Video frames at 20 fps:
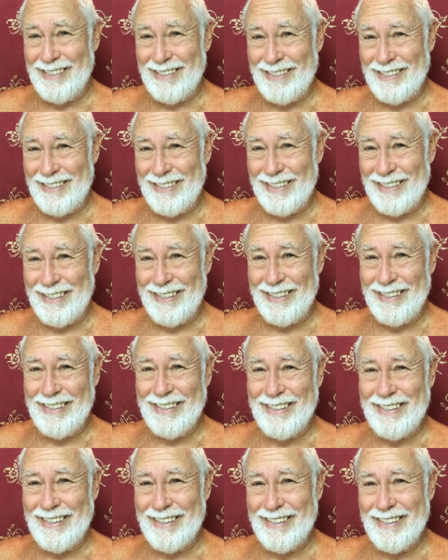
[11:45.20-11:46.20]

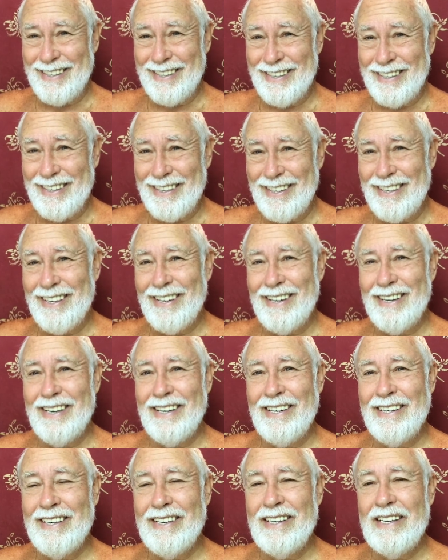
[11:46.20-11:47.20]
(silence)